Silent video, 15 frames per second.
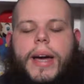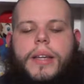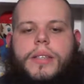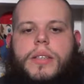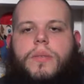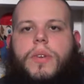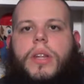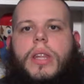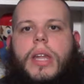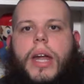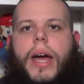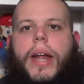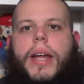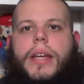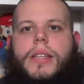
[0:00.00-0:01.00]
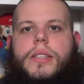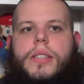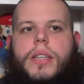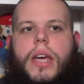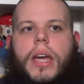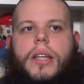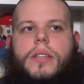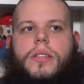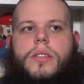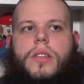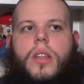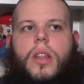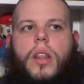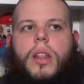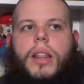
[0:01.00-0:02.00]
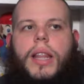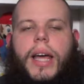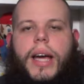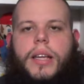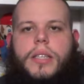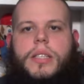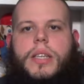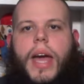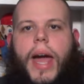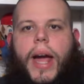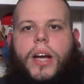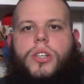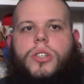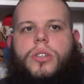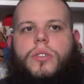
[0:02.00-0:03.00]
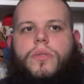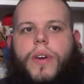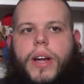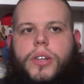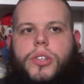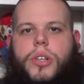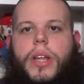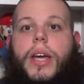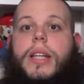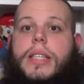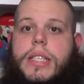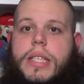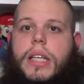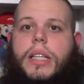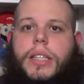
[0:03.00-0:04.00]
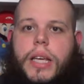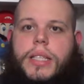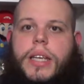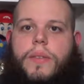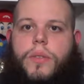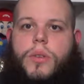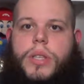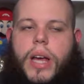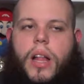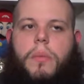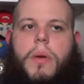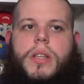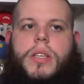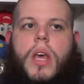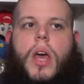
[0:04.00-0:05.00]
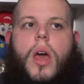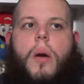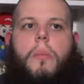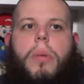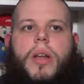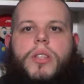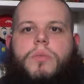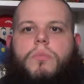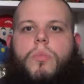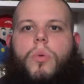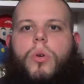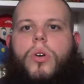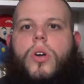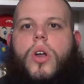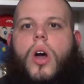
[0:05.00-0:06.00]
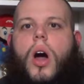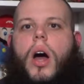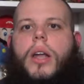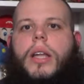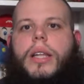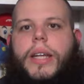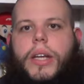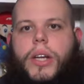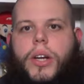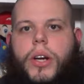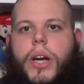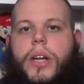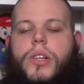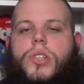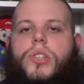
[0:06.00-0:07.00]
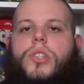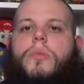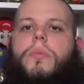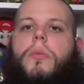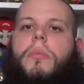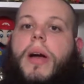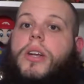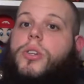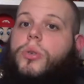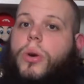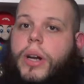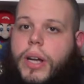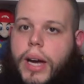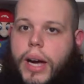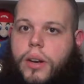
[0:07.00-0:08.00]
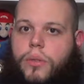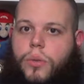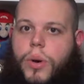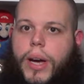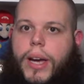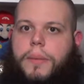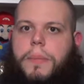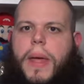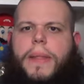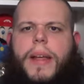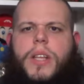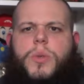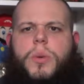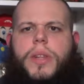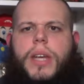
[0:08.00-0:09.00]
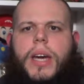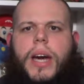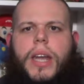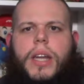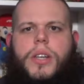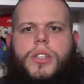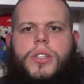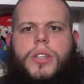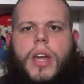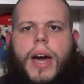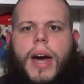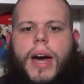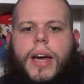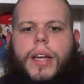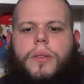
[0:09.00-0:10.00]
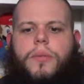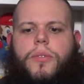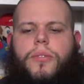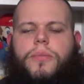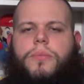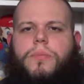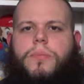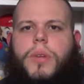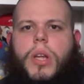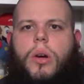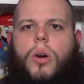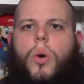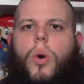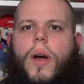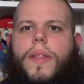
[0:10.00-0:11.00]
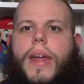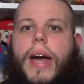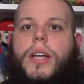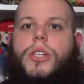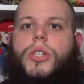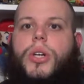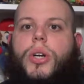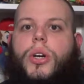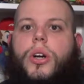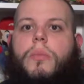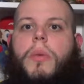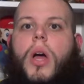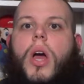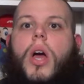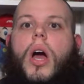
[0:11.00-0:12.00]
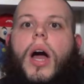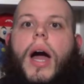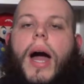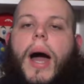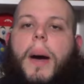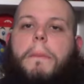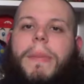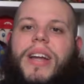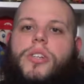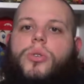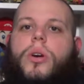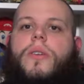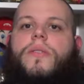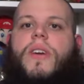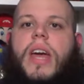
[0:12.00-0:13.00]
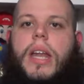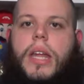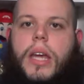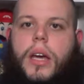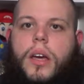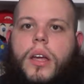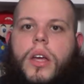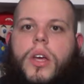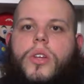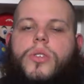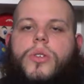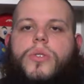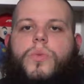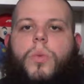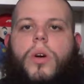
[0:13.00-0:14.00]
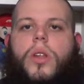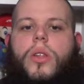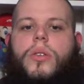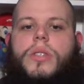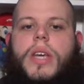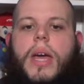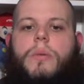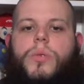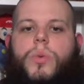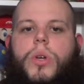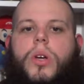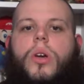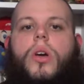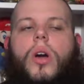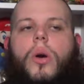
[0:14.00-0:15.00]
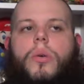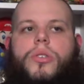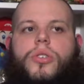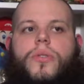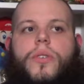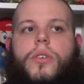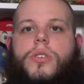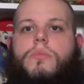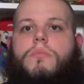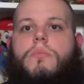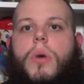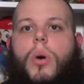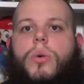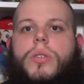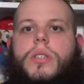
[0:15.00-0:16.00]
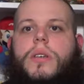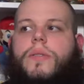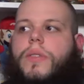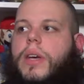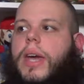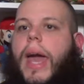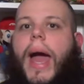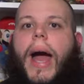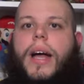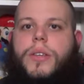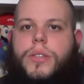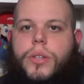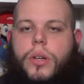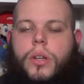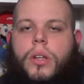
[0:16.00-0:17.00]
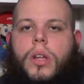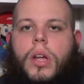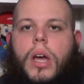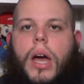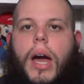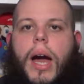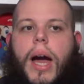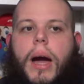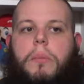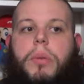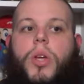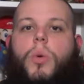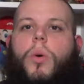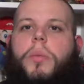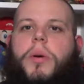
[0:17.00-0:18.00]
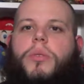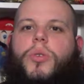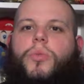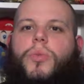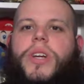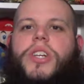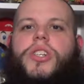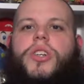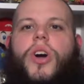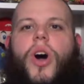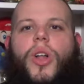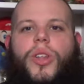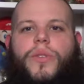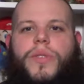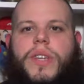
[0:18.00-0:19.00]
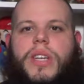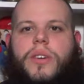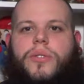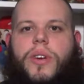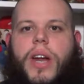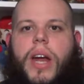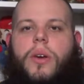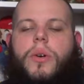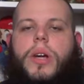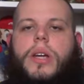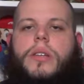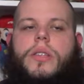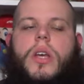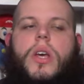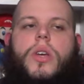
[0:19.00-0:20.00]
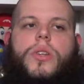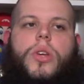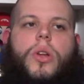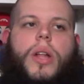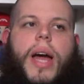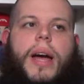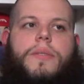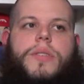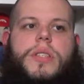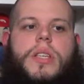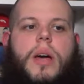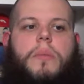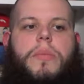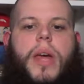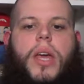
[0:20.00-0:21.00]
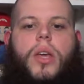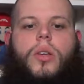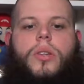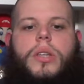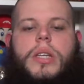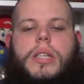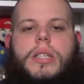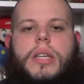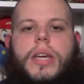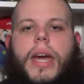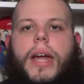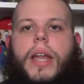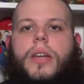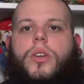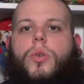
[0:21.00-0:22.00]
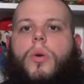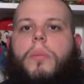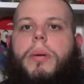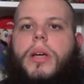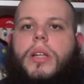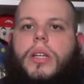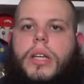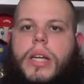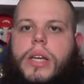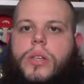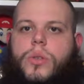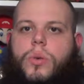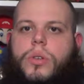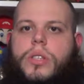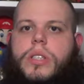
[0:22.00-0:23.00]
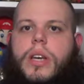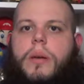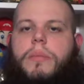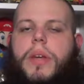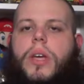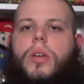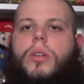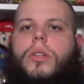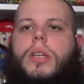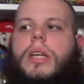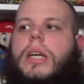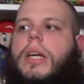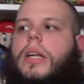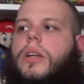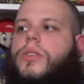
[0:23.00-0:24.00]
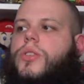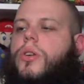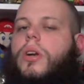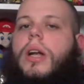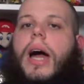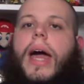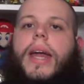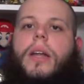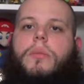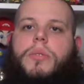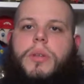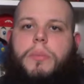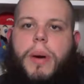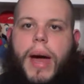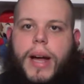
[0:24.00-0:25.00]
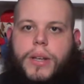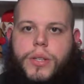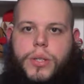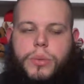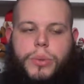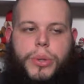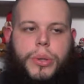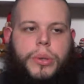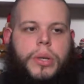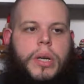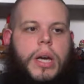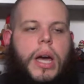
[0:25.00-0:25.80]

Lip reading: Symphony of the Night is it's less action adventure. Like, it still does have those elements, but it's more non-linear in a Super Metroid kind of way. And that's where they kind of coined that term, Metroidvania. So it's one of those games where you can go and traverse most of the castle, but you won't be able to reach all of the different areas. So you'll have some that you'll need to get new abilities, or some that you'll need a certain item to pass through.